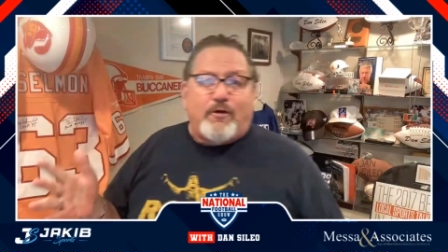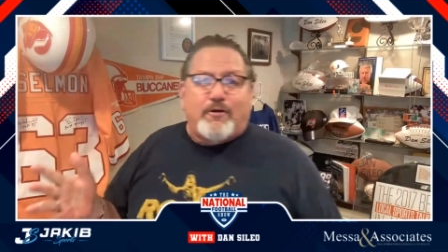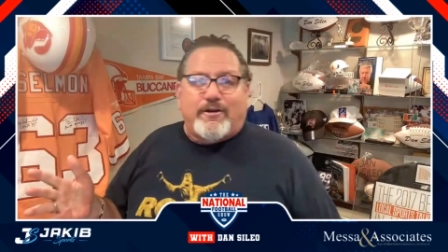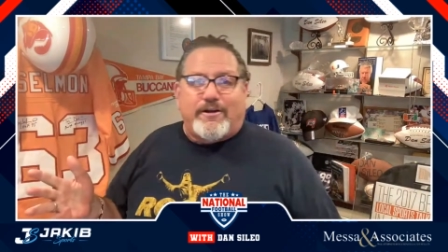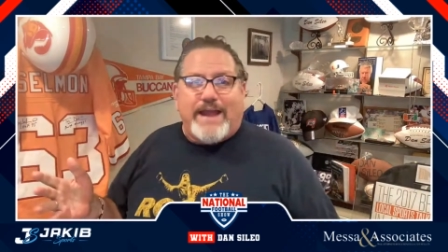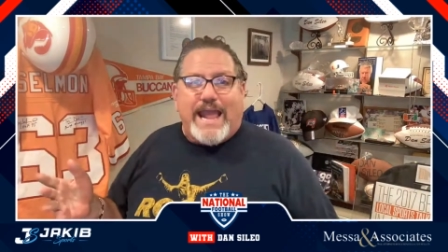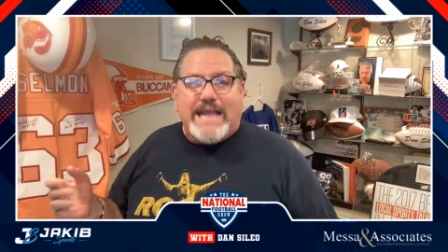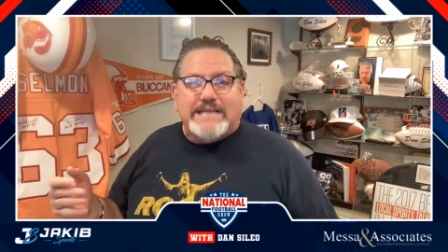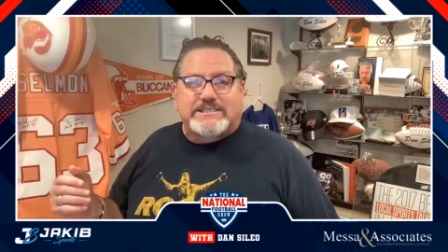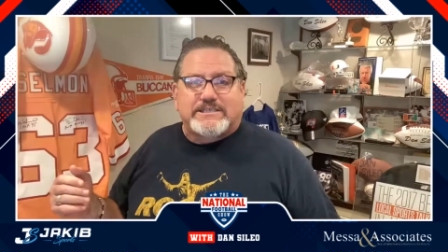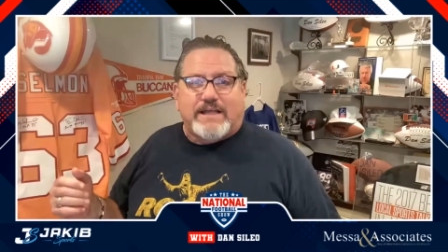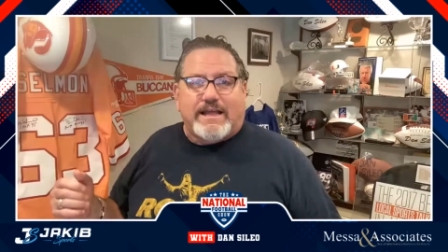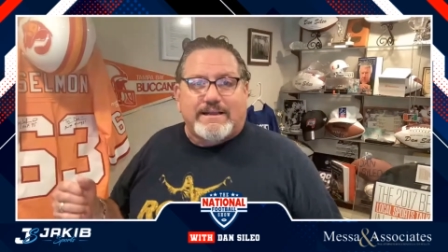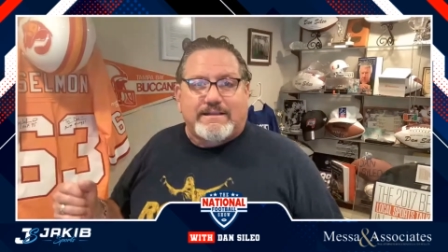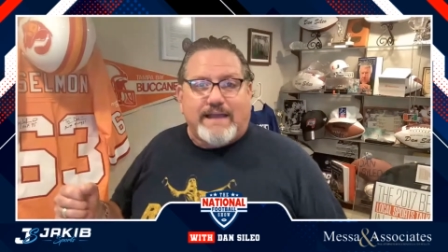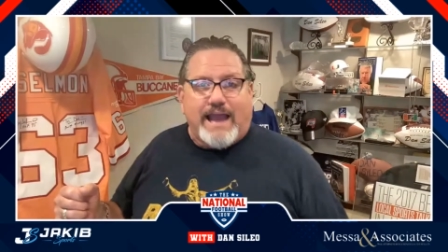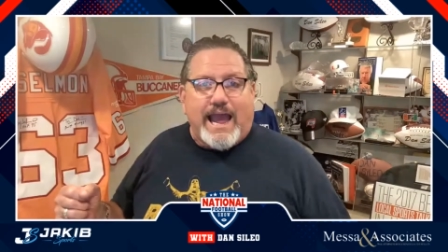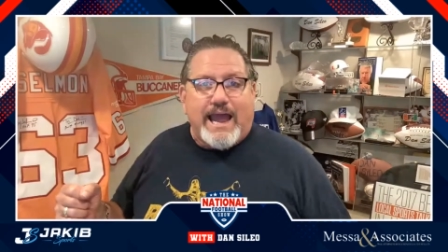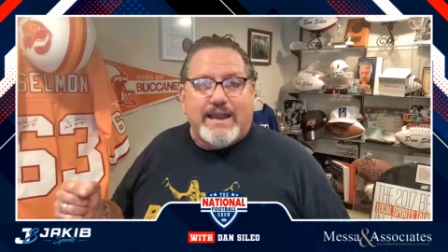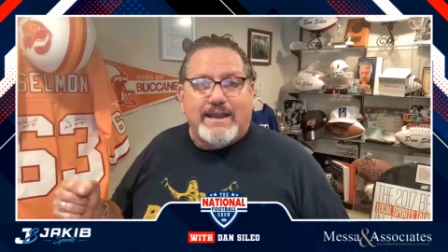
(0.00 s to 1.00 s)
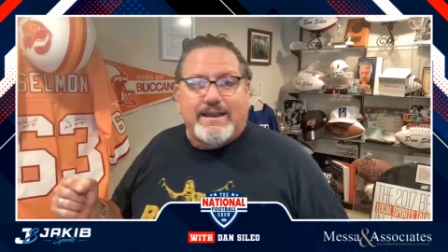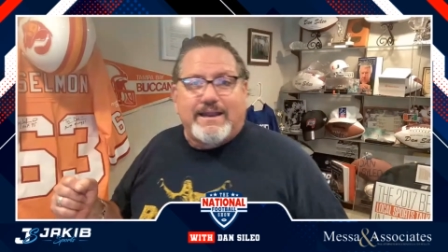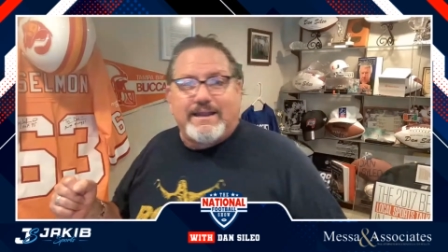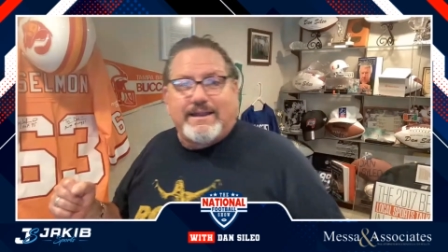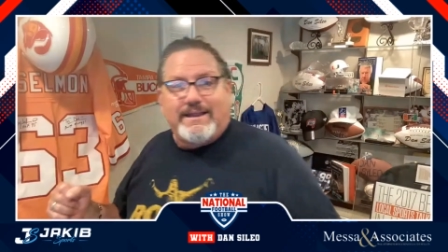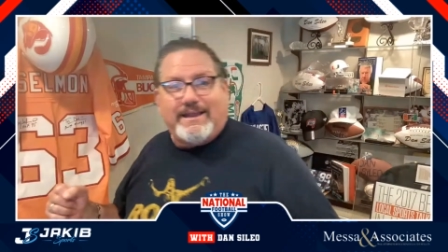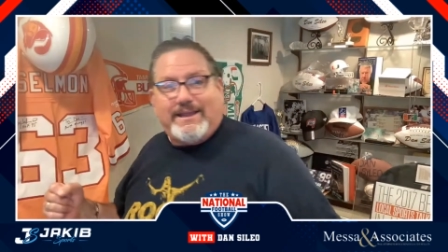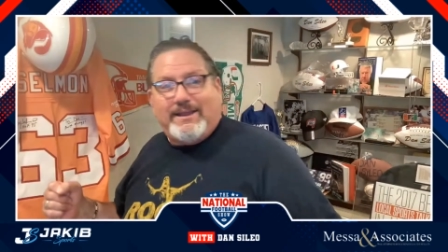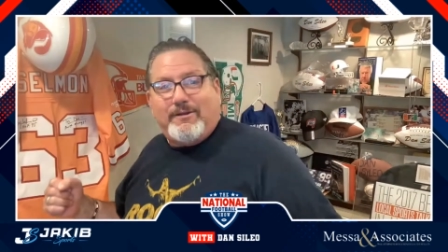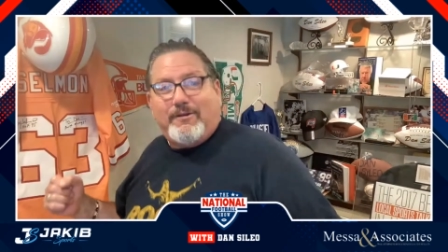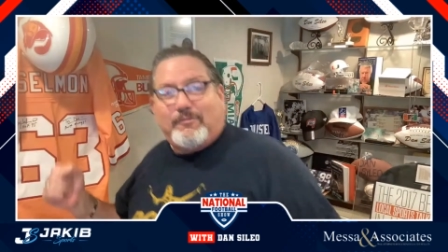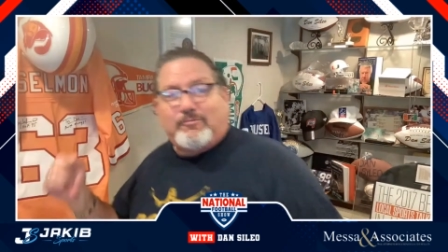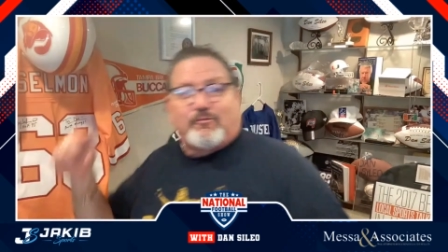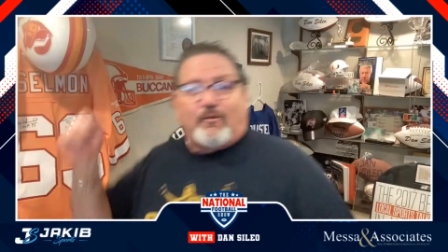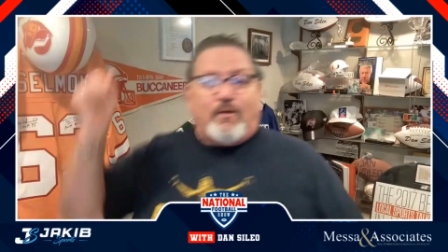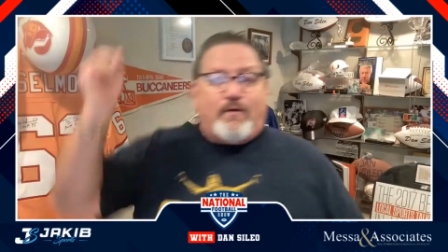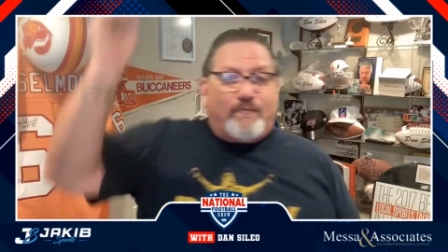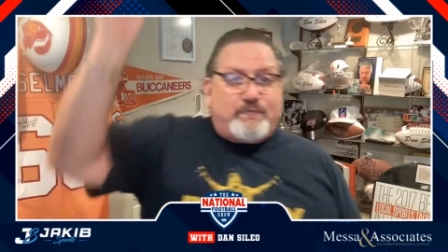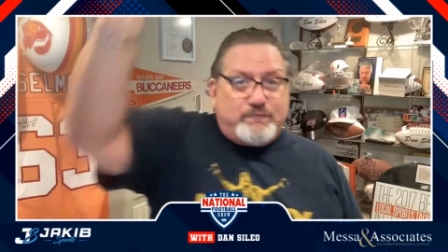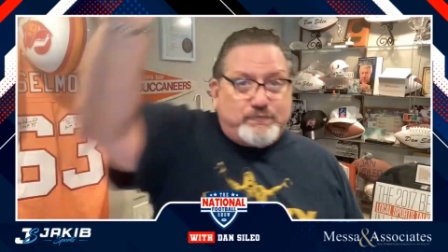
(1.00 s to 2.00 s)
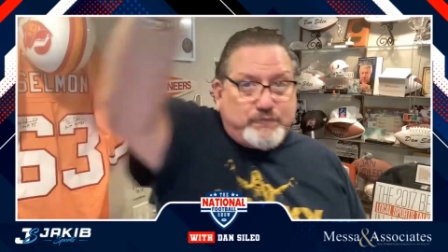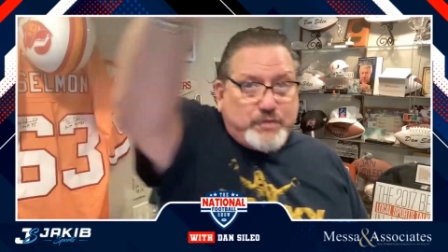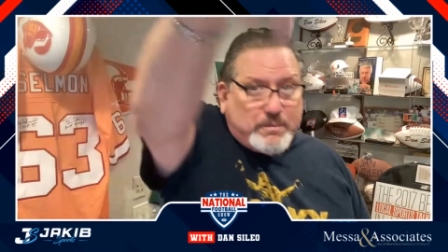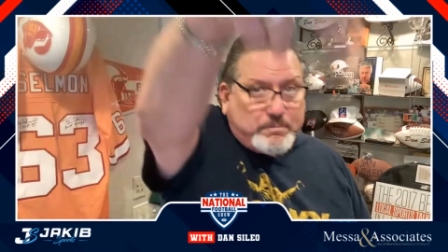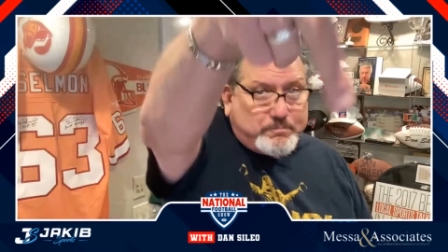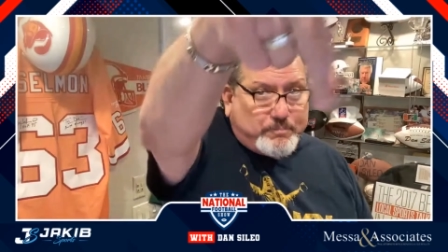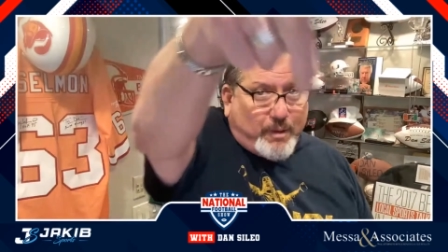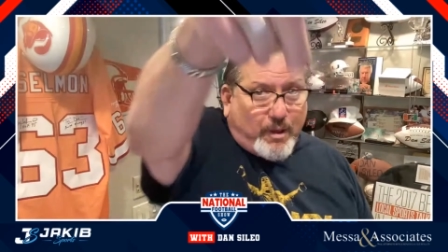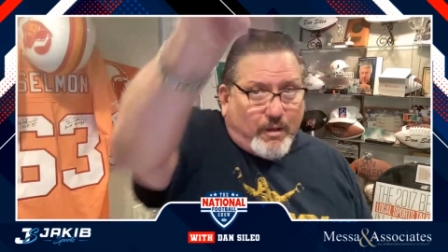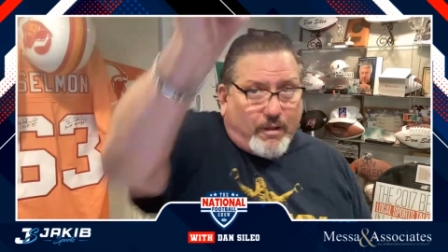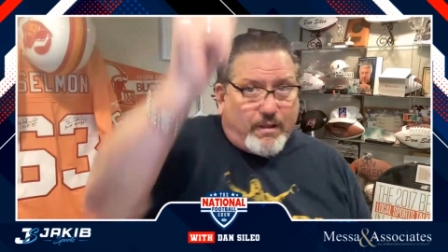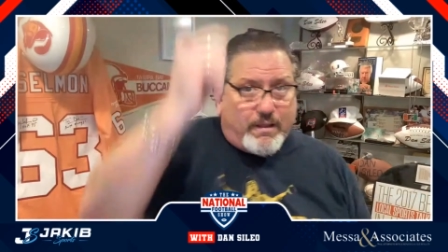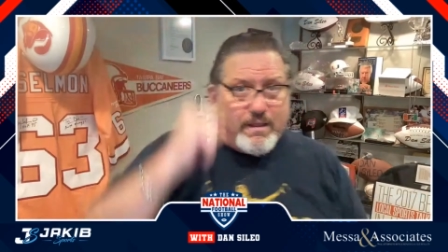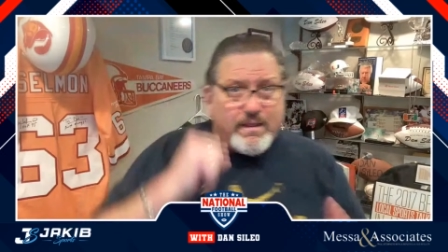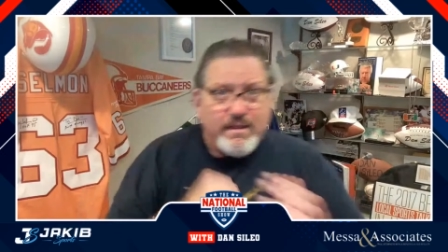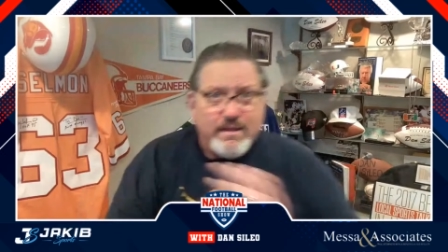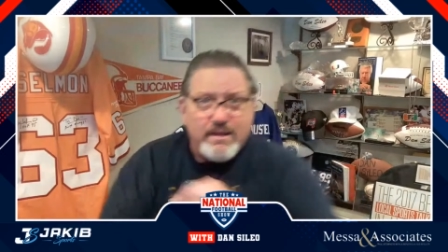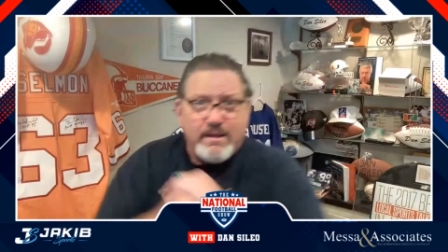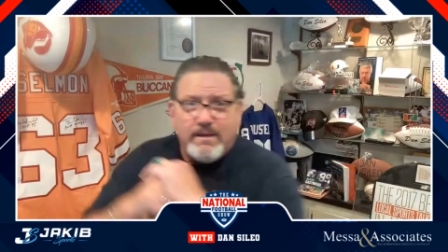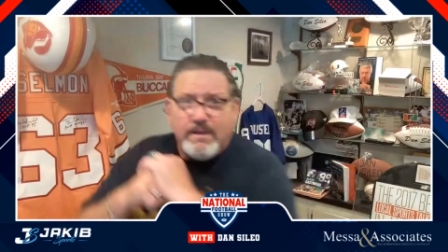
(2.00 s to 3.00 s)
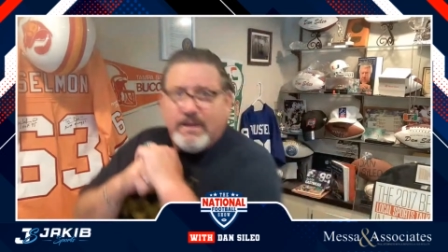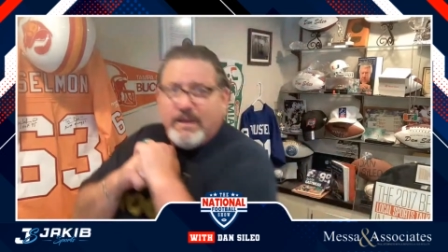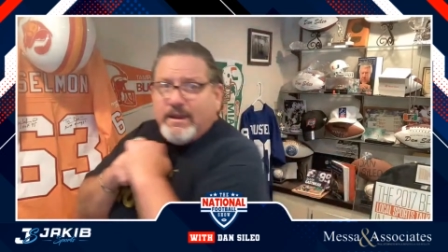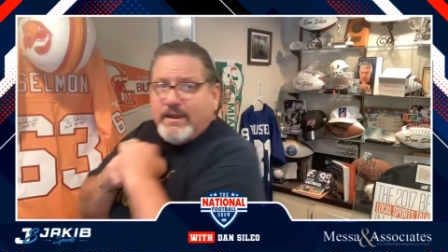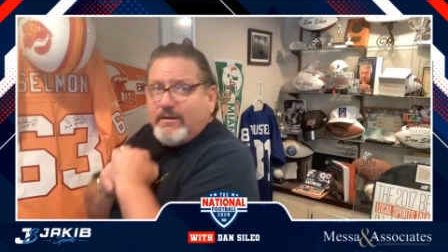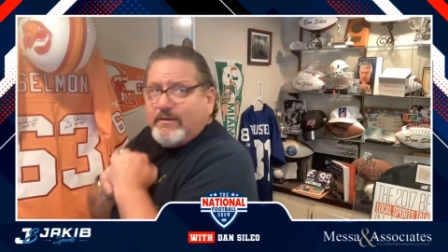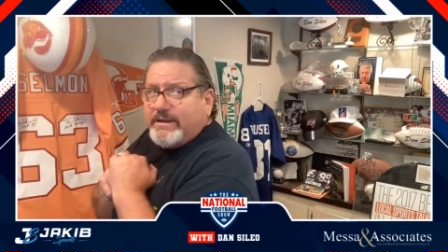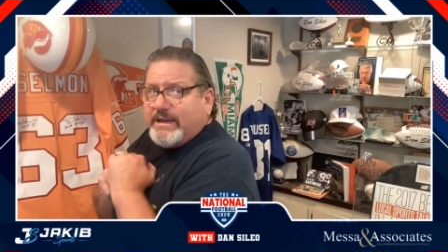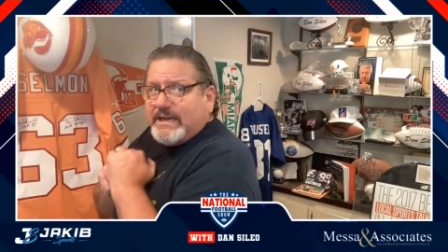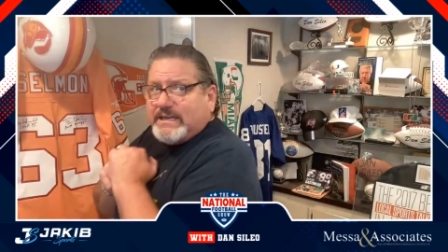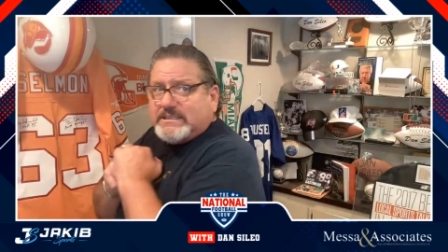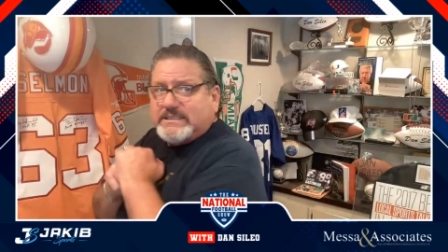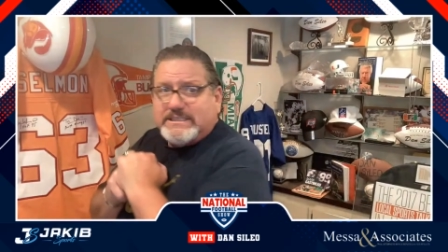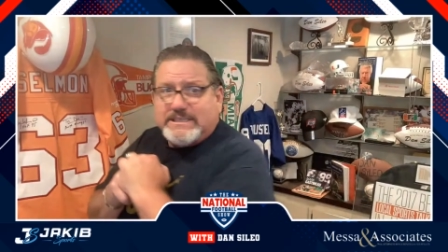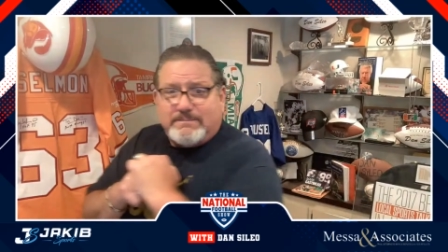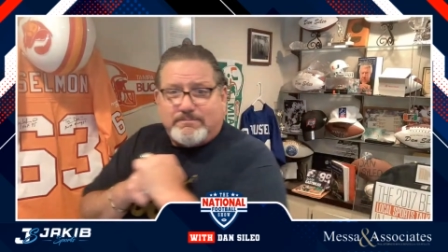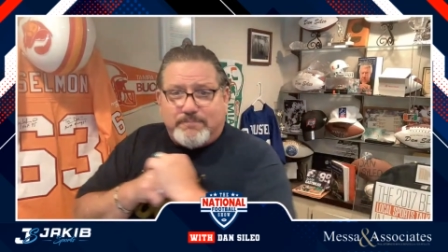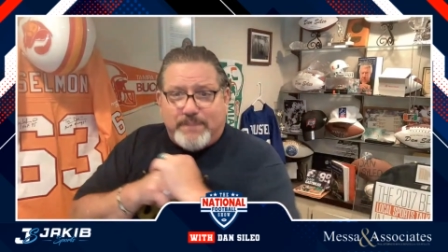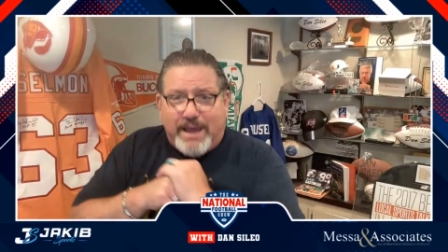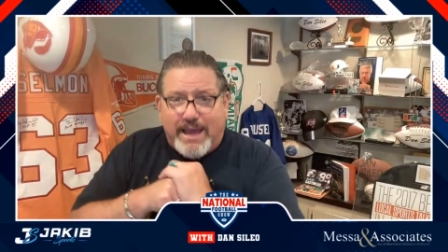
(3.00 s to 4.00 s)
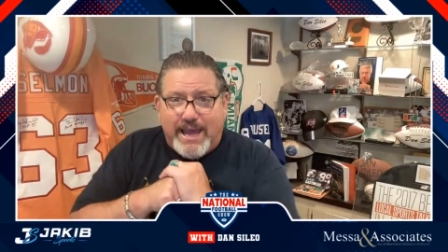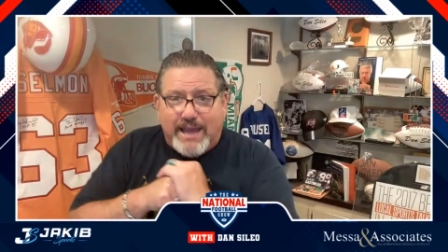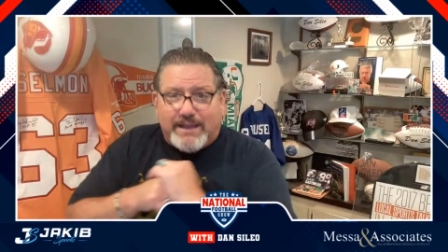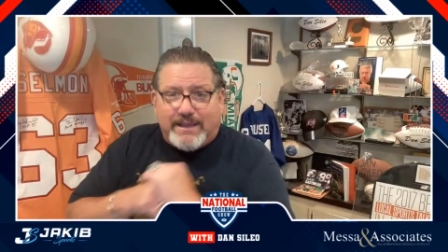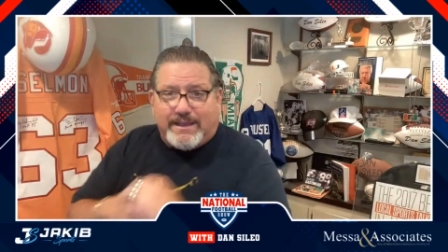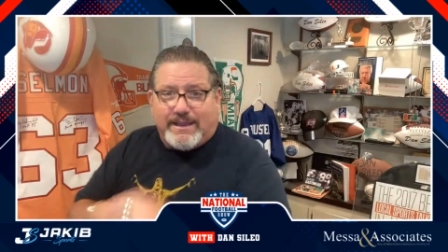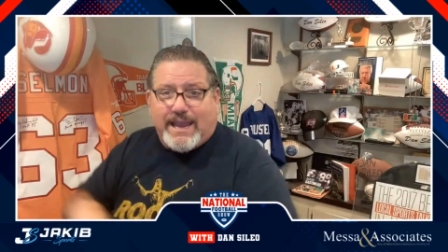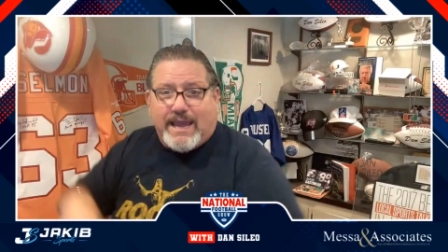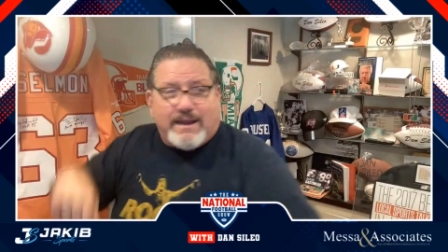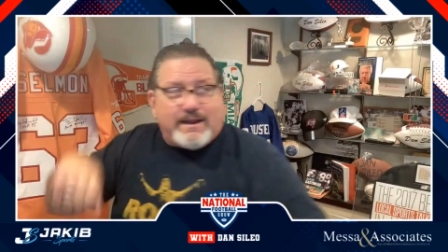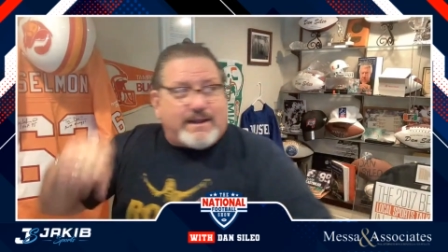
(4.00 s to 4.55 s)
grenades like that. You don't throw a football. You know, you got to sit back. You got to